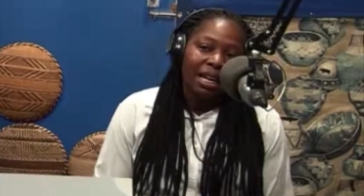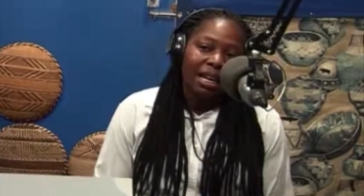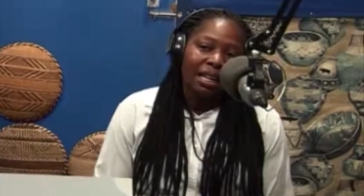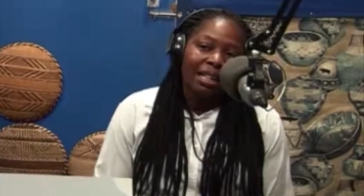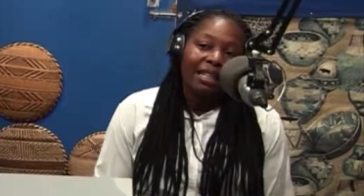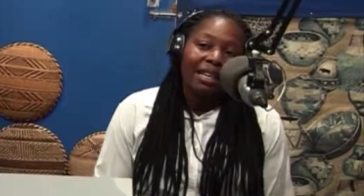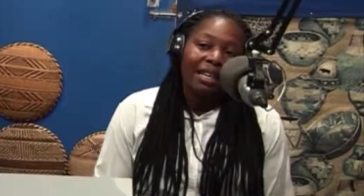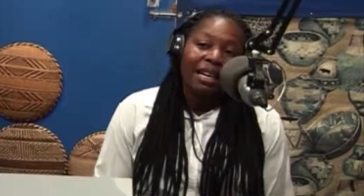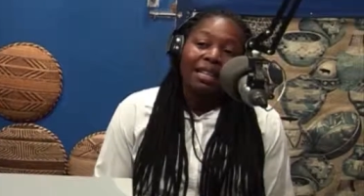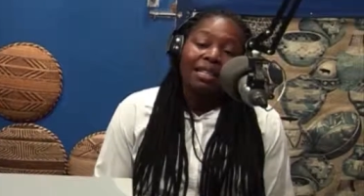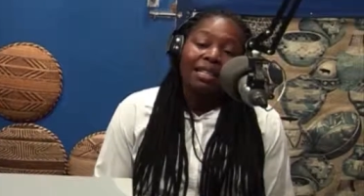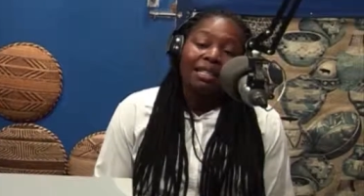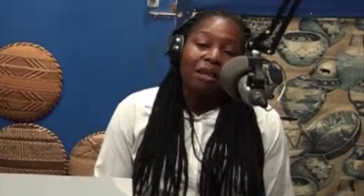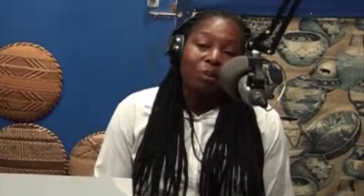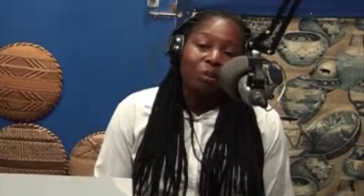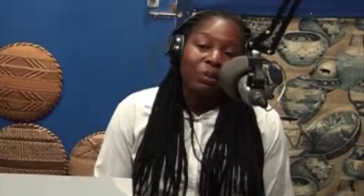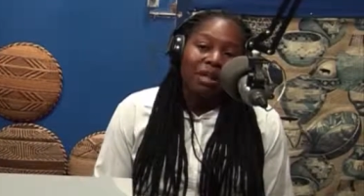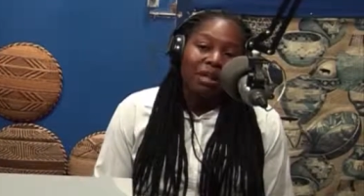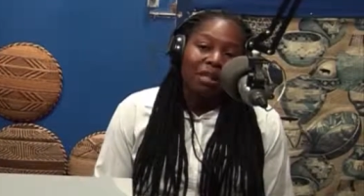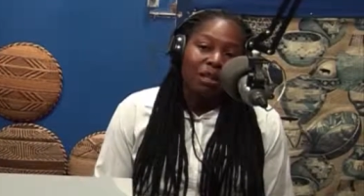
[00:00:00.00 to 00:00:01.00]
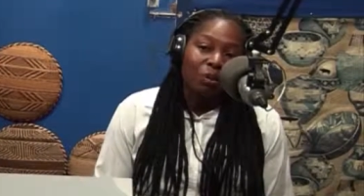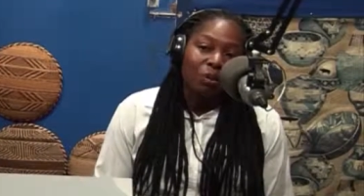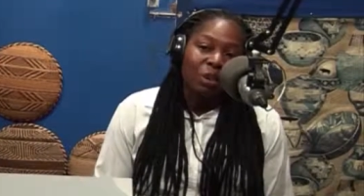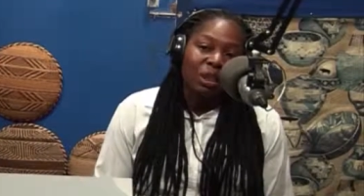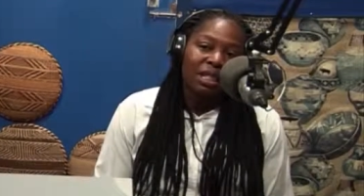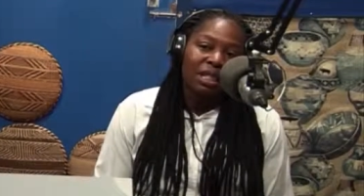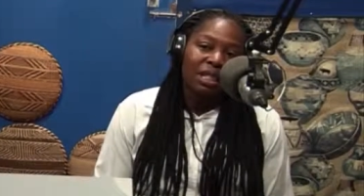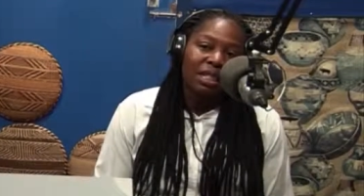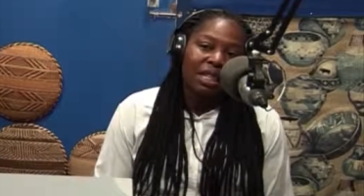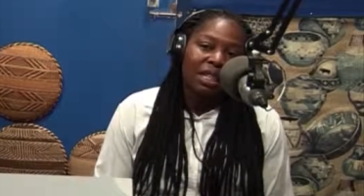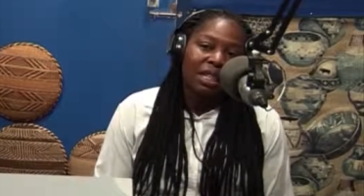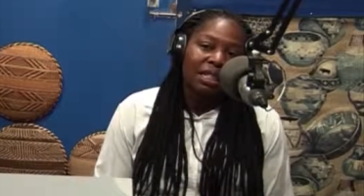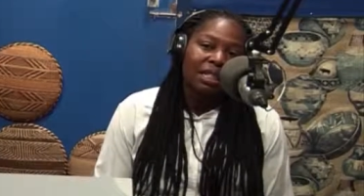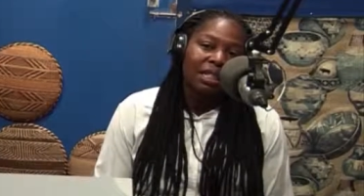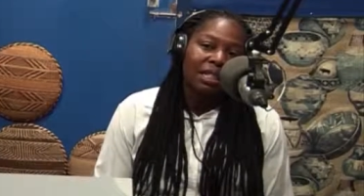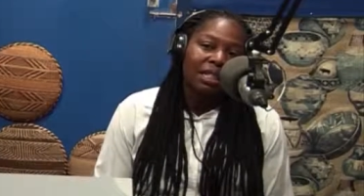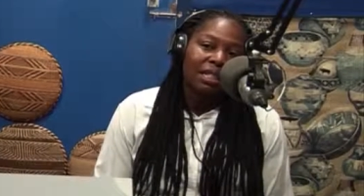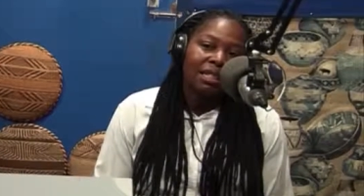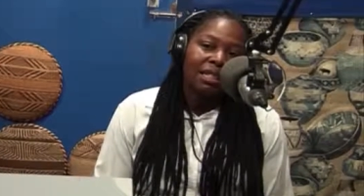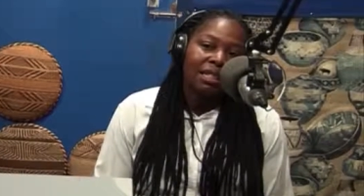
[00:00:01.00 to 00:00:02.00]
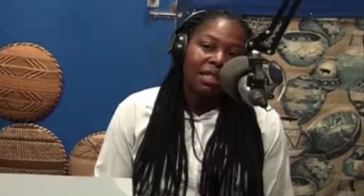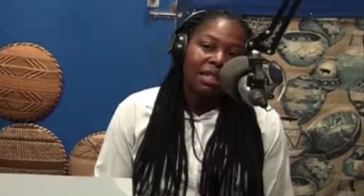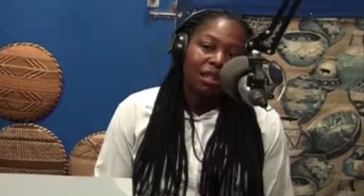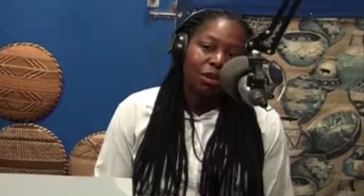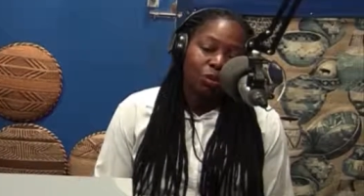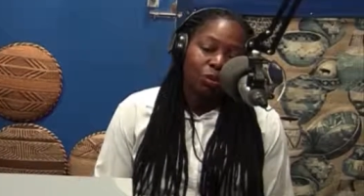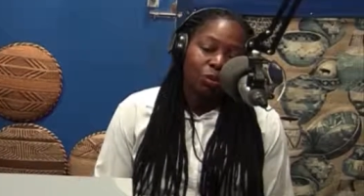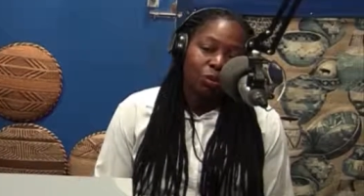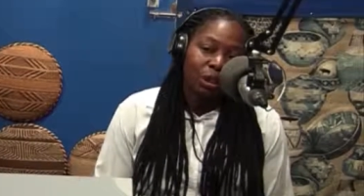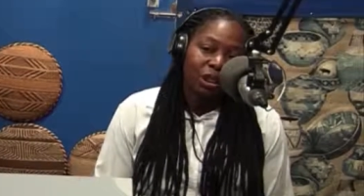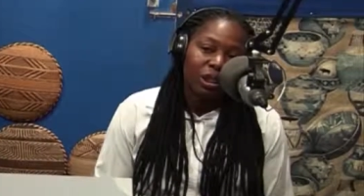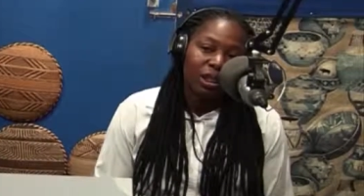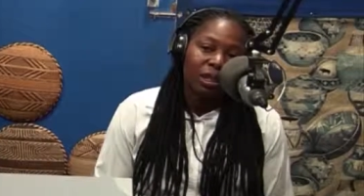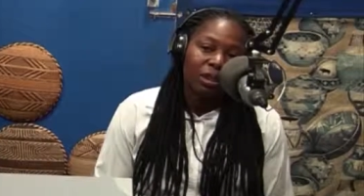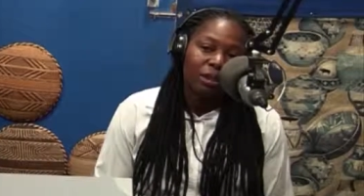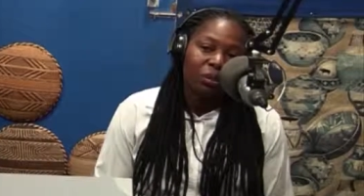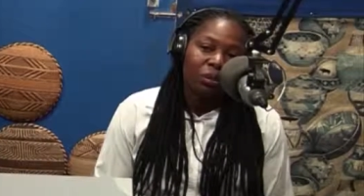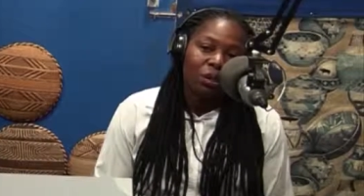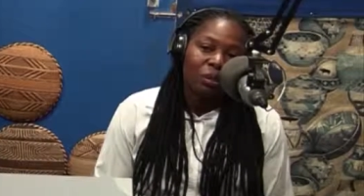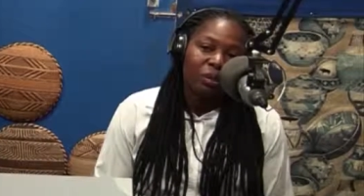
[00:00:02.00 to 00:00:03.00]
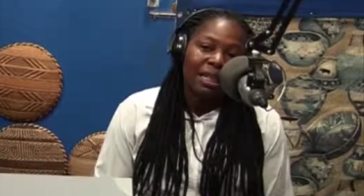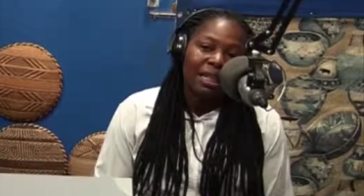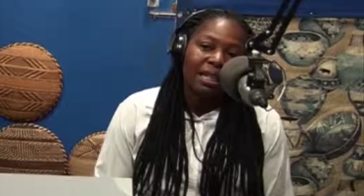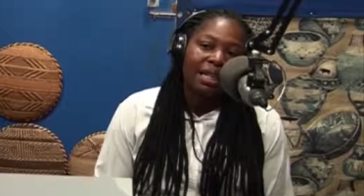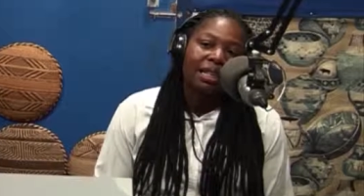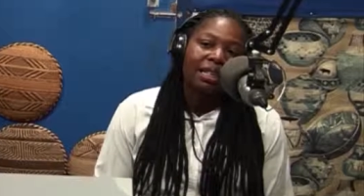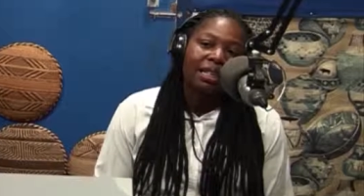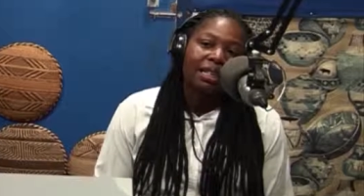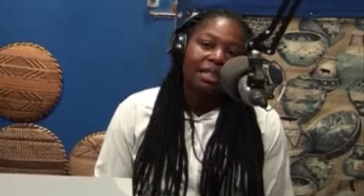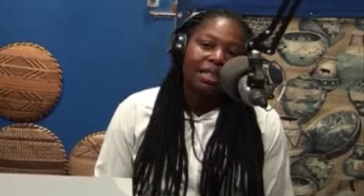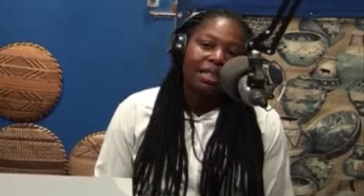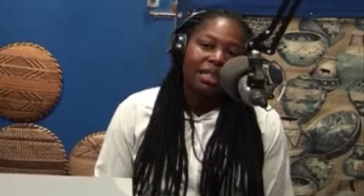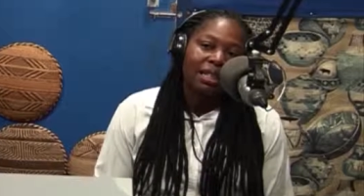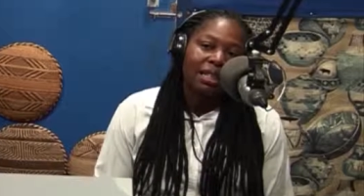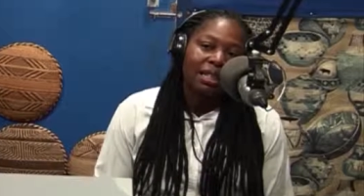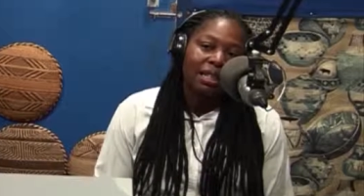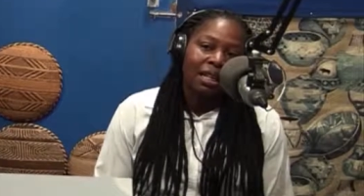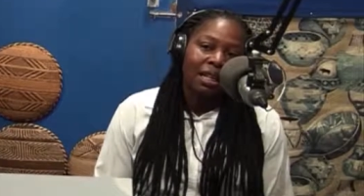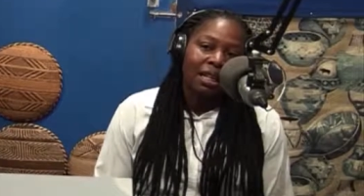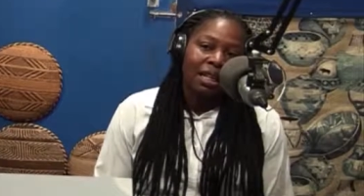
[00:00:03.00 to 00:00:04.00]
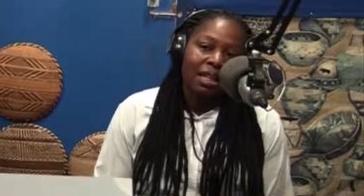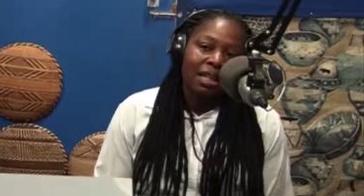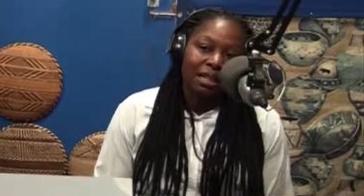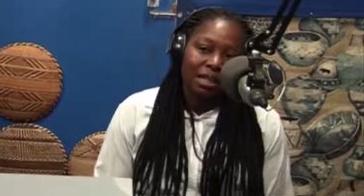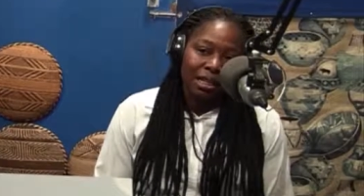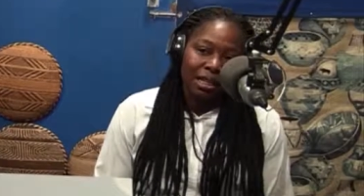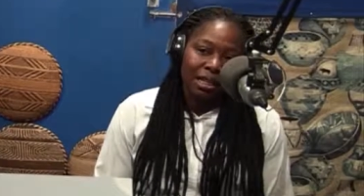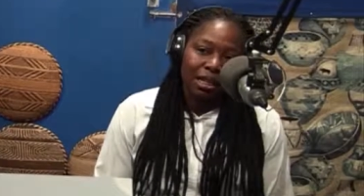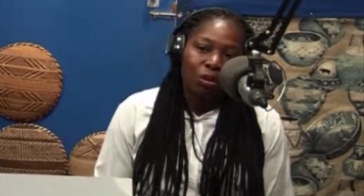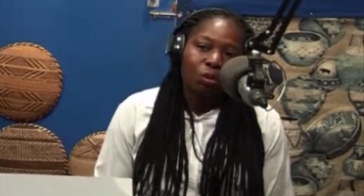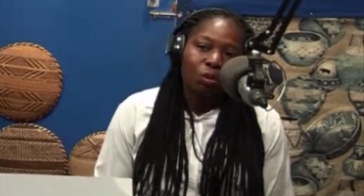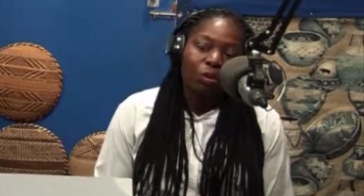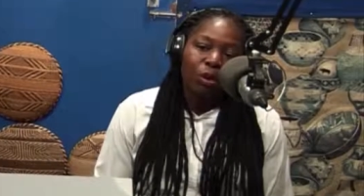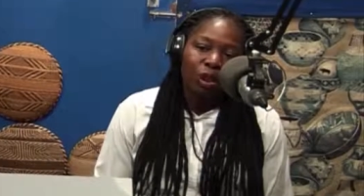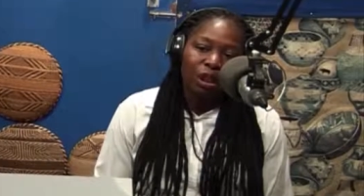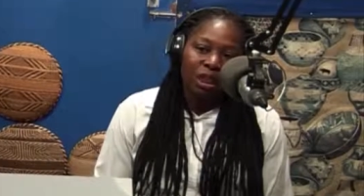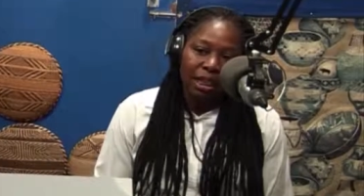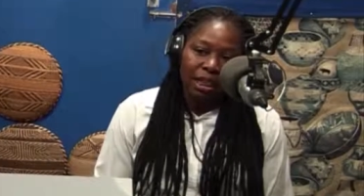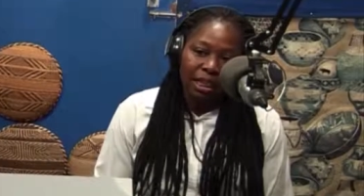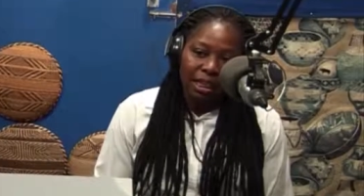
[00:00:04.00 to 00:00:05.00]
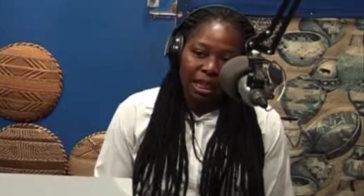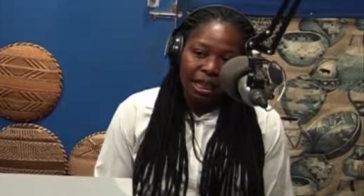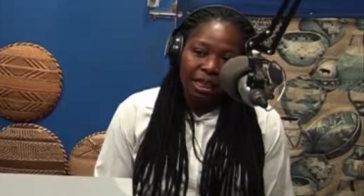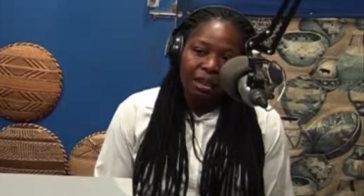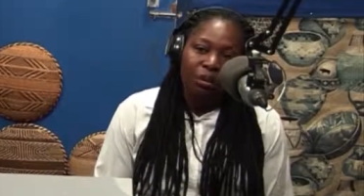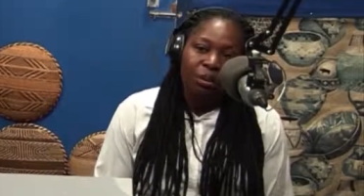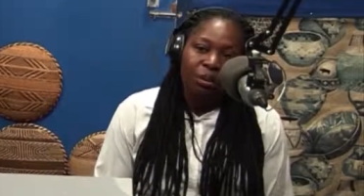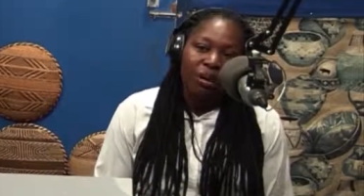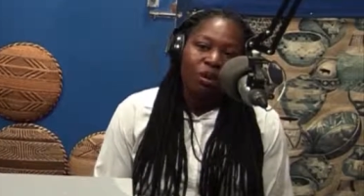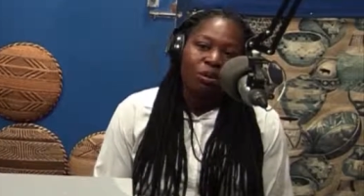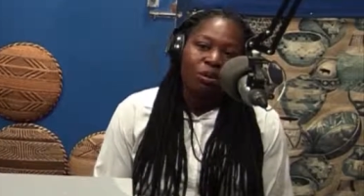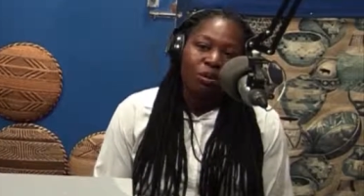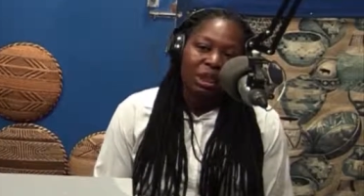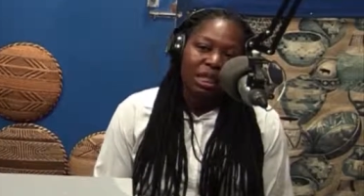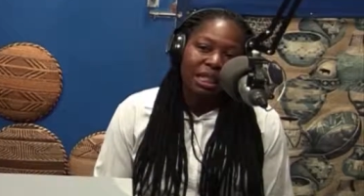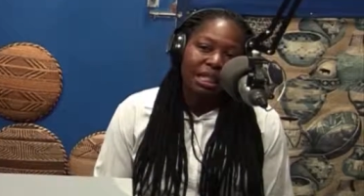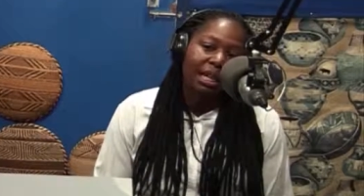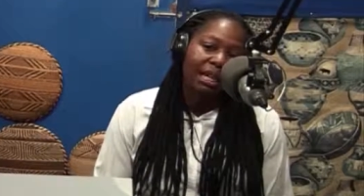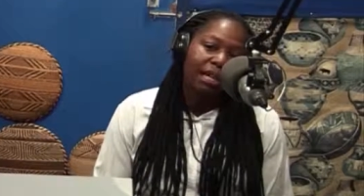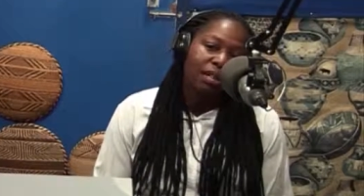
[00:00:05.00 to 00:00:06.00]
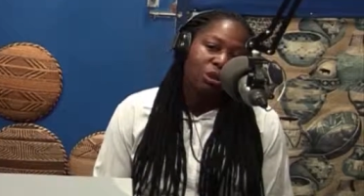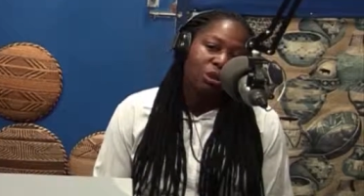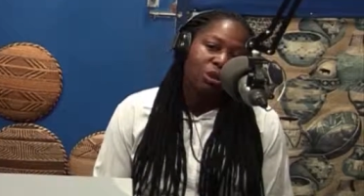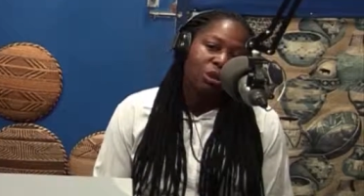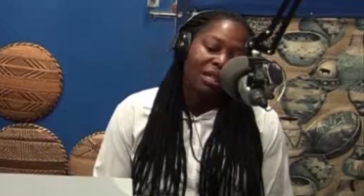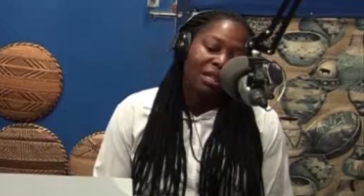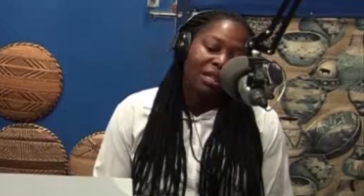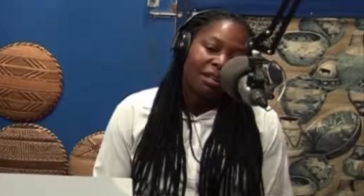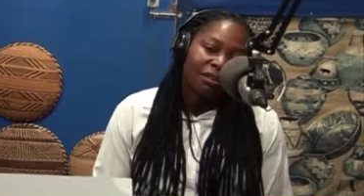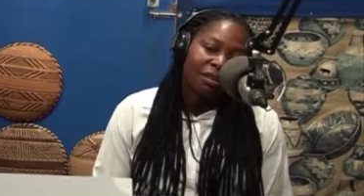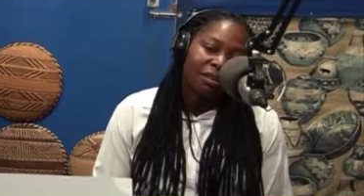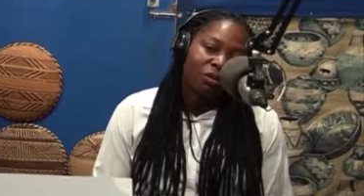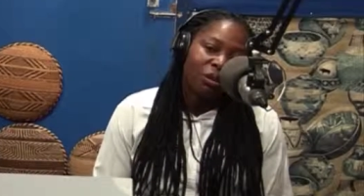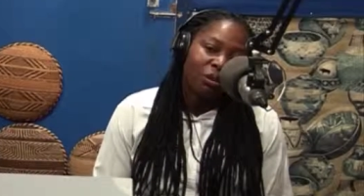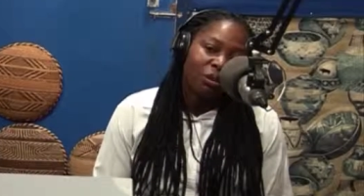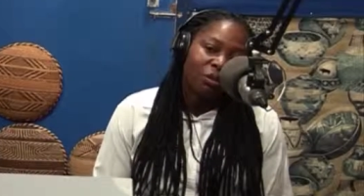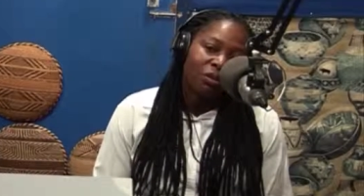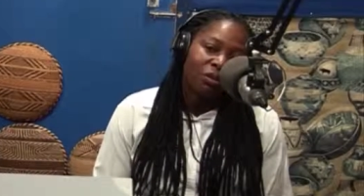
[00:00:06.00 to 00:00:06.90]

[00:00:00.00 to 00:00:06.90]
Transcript: There is a perception that it's there to protect women, and yet it's there to protect anyone who's likely to suffer from